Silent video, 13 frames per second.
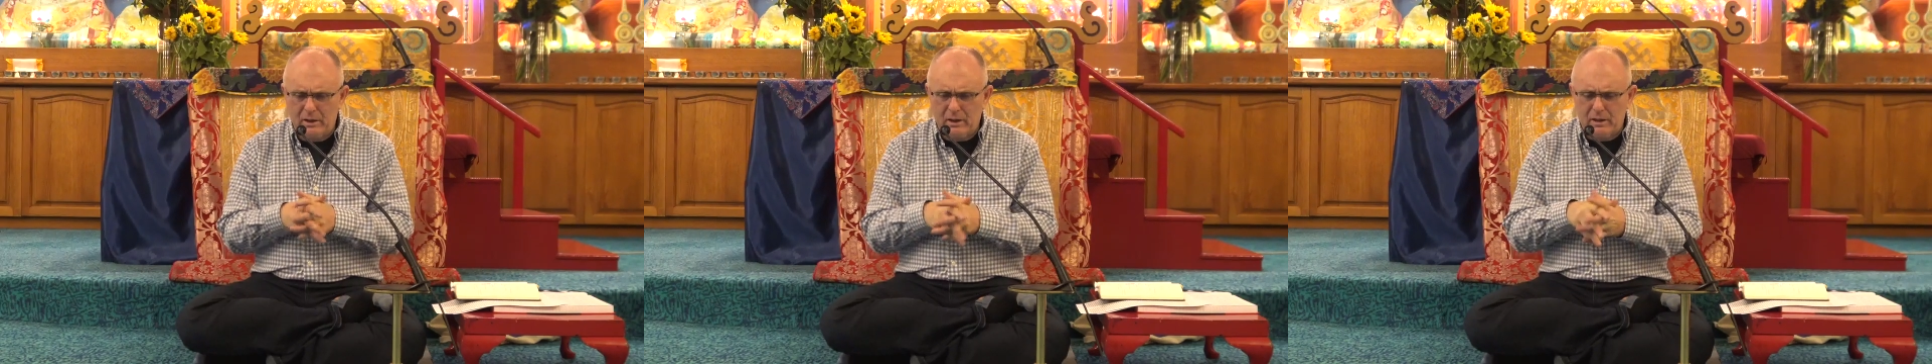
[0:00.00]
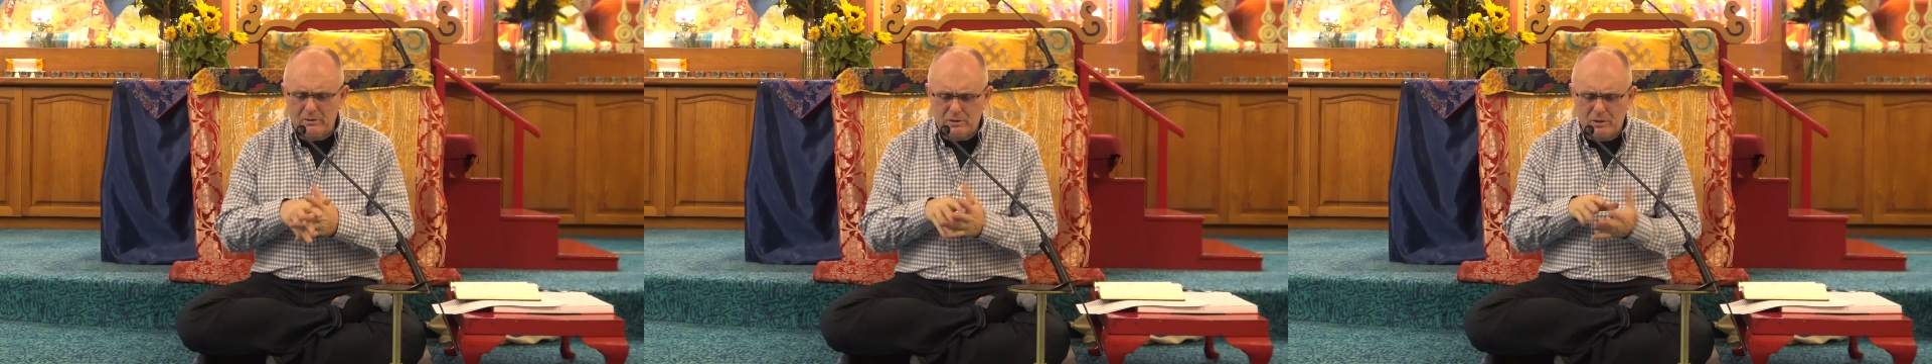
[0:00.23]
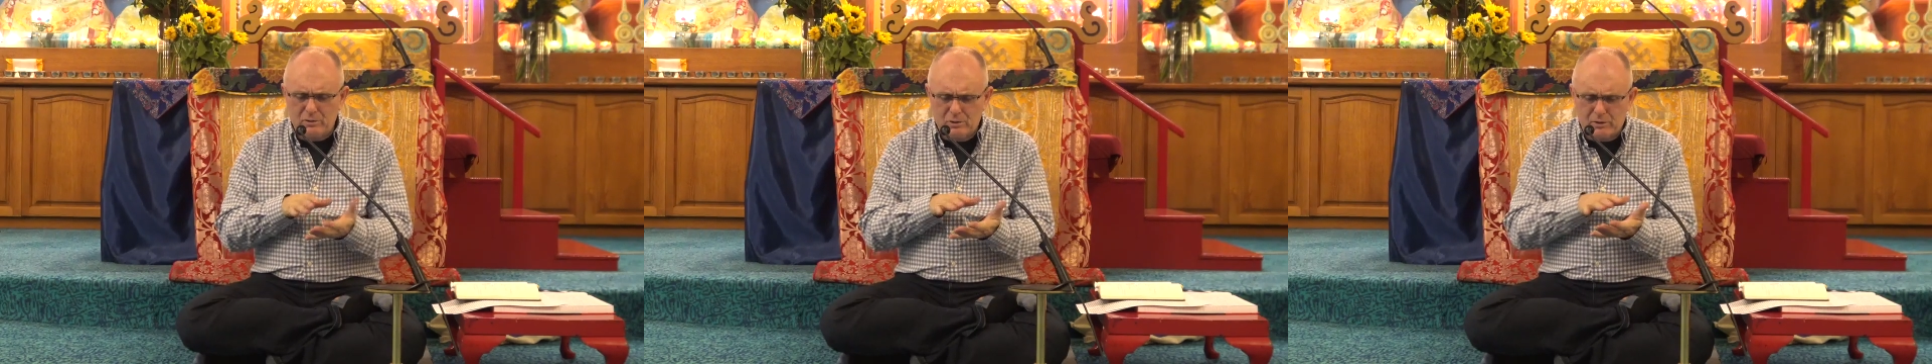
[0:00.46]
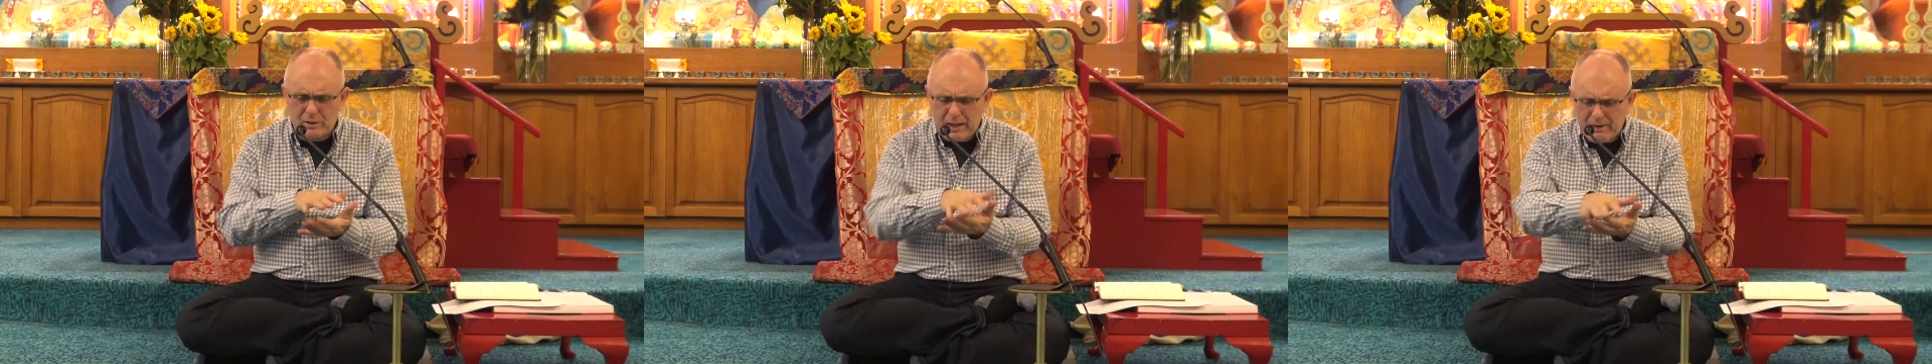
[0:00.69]
And so you
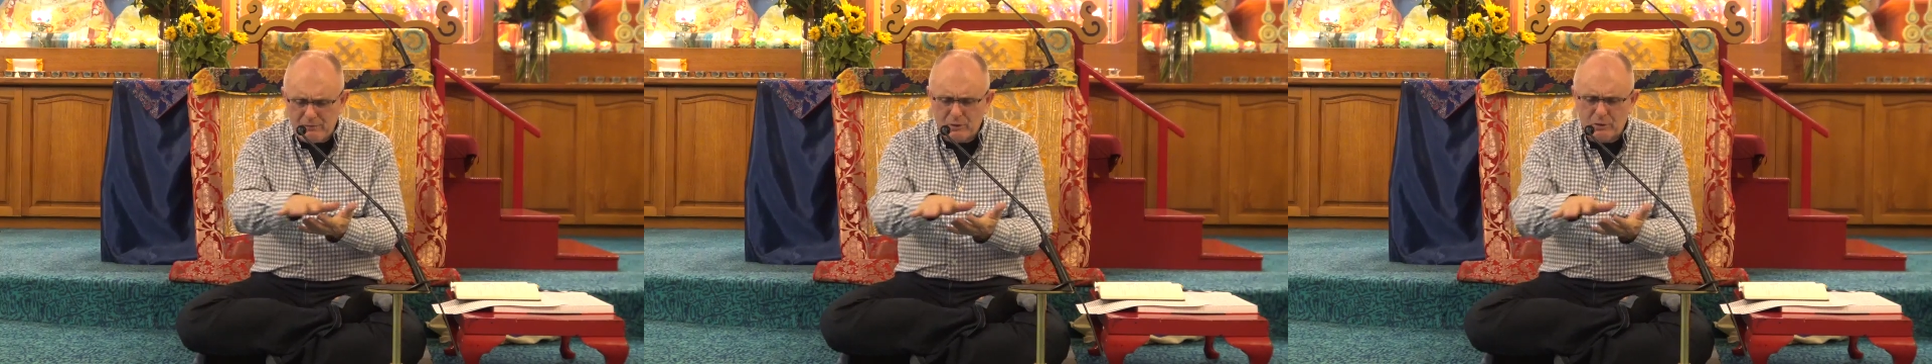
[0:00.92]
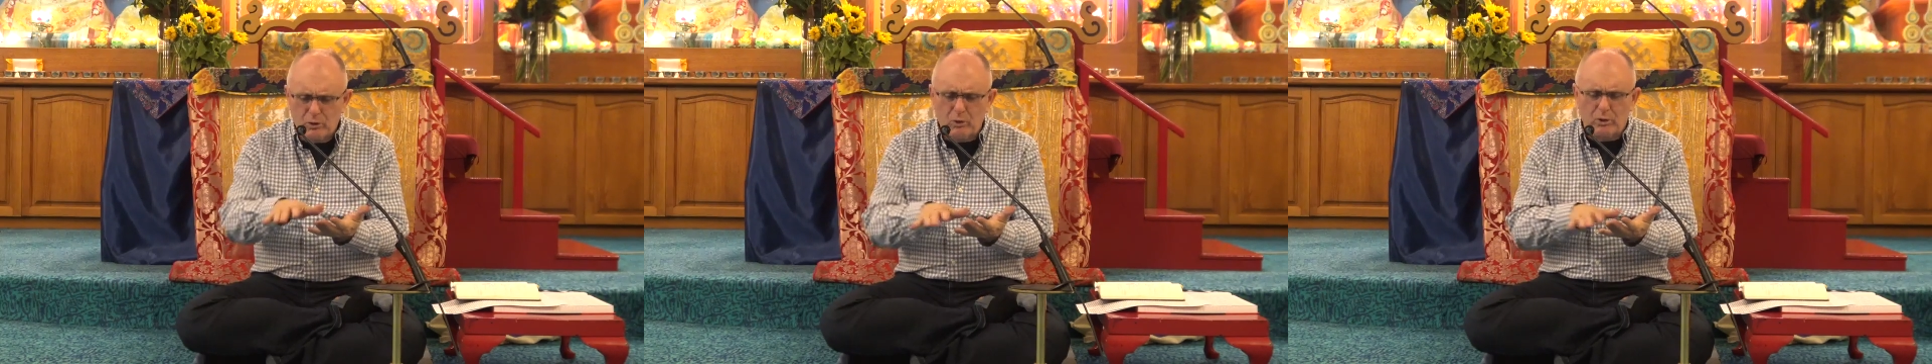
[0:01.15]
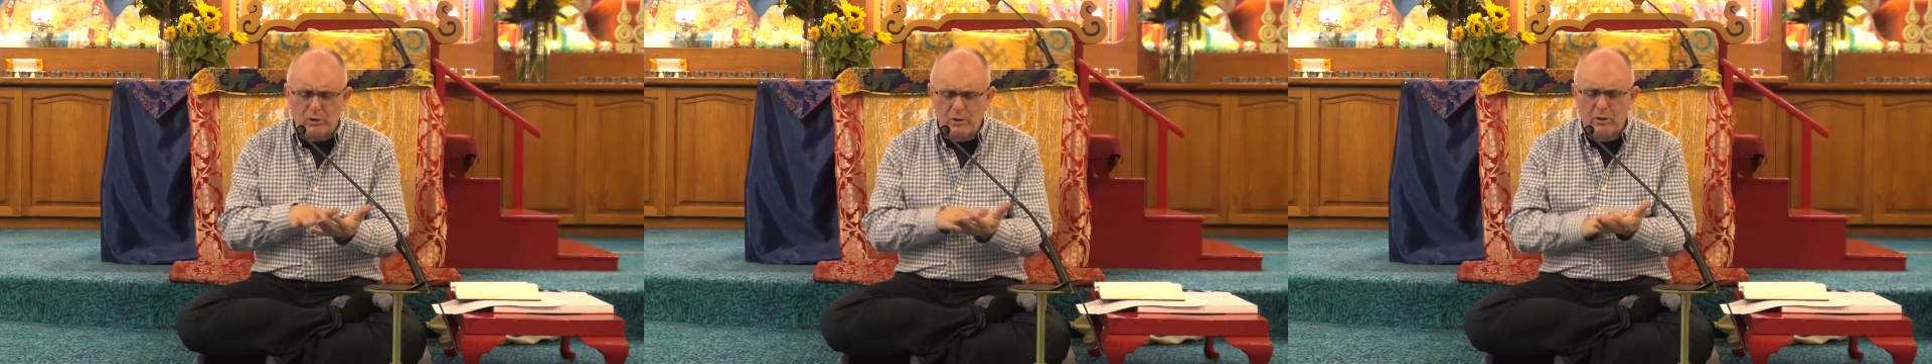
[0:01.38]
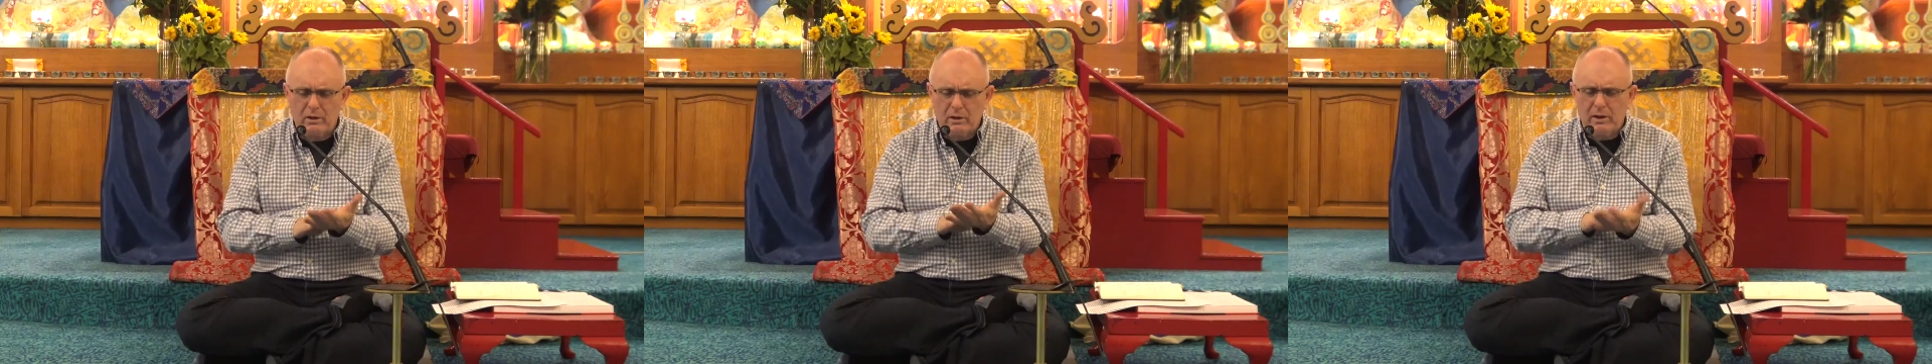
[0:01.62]
can have a look
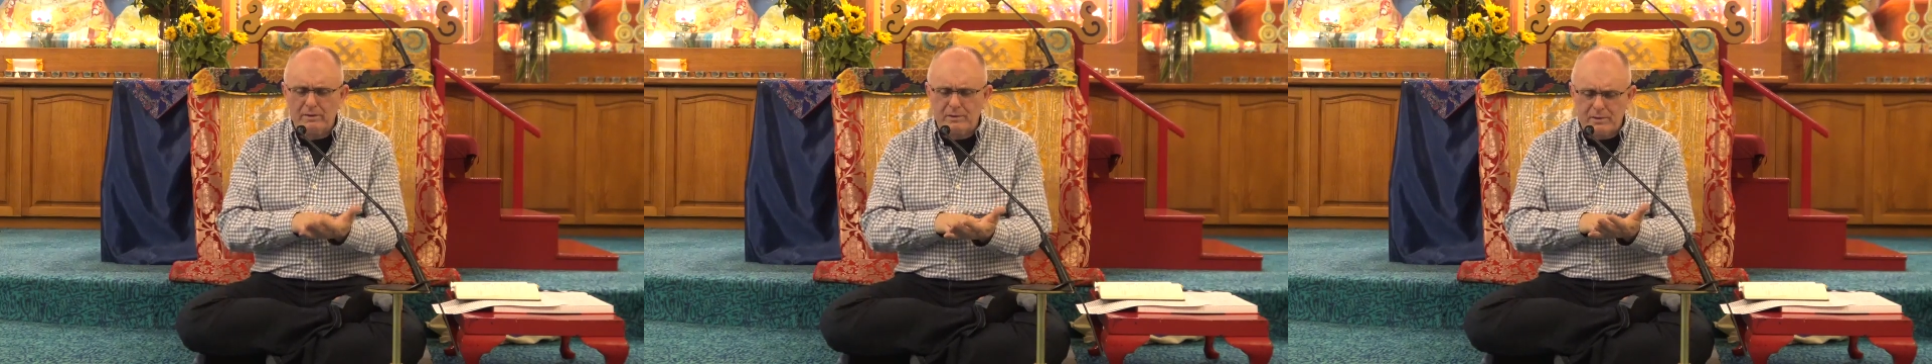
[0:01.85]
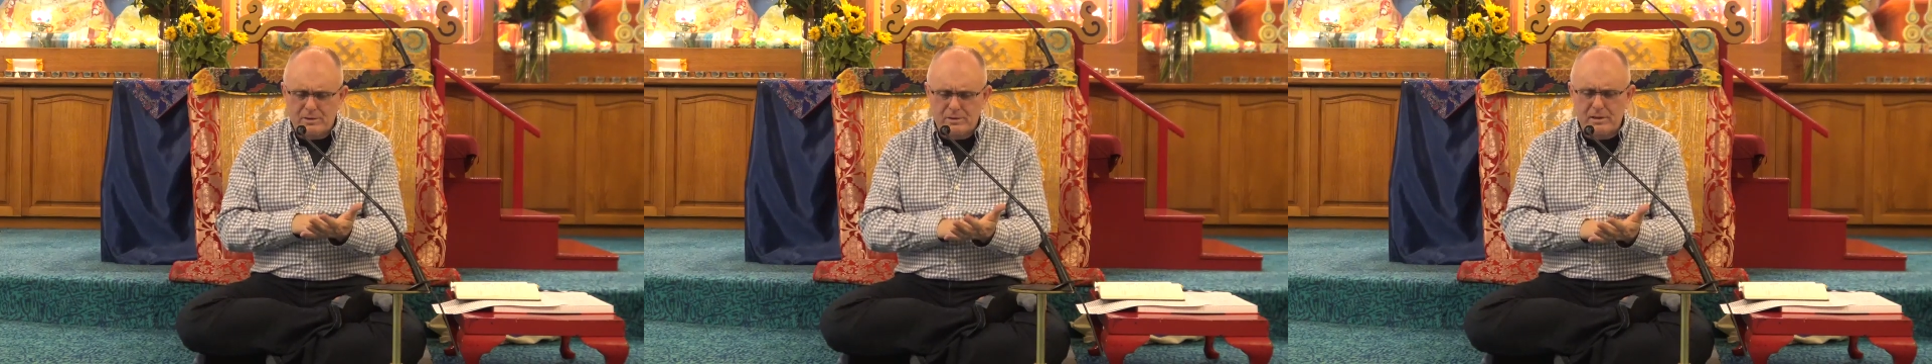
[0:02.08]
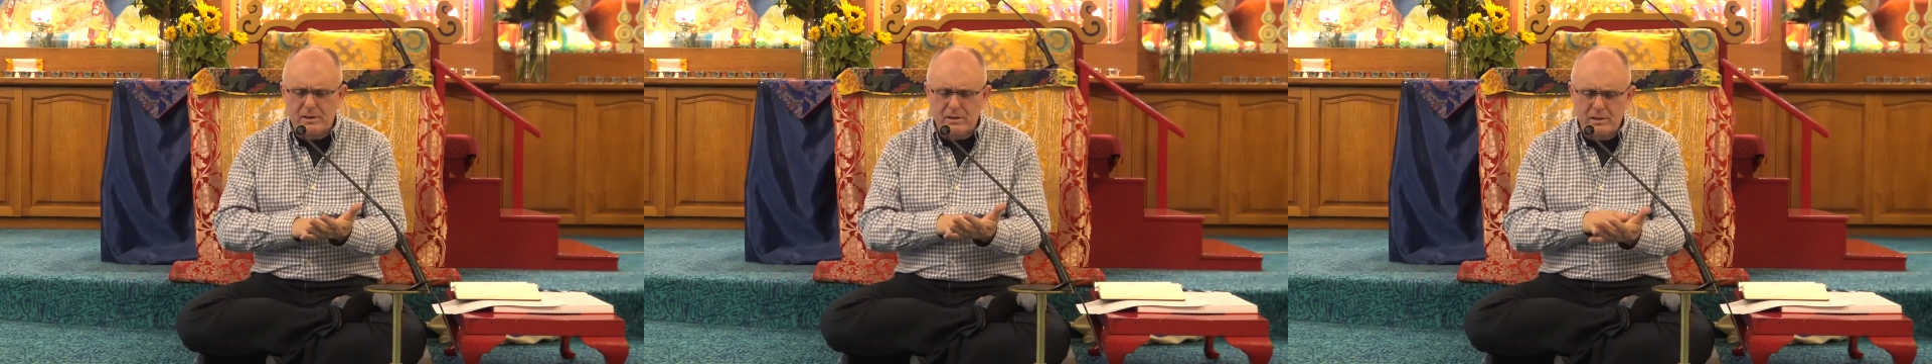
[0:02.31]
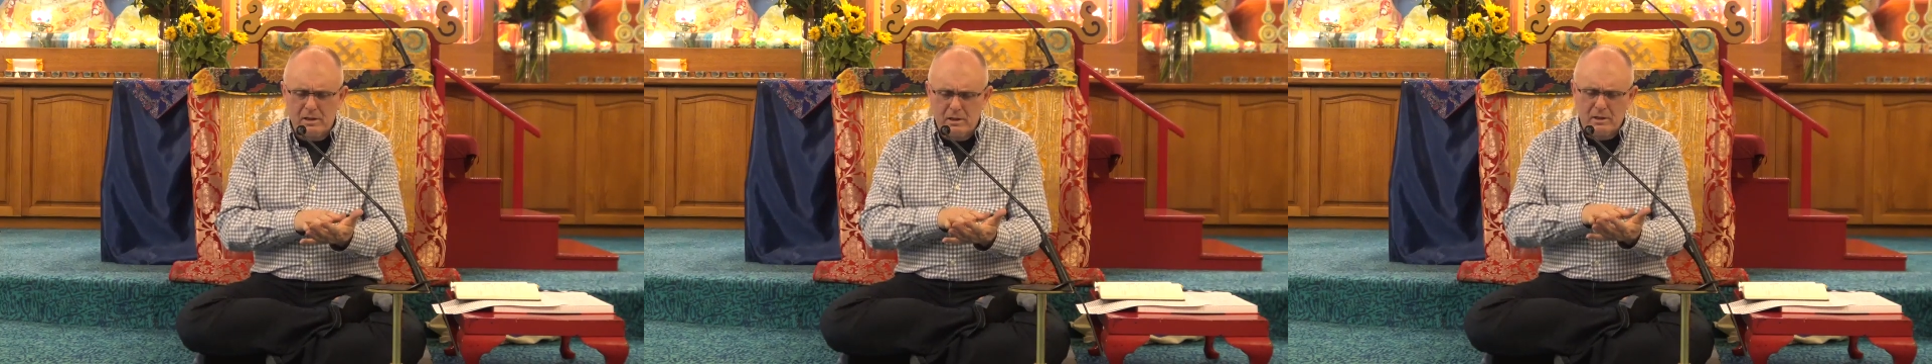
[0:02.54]
and to see,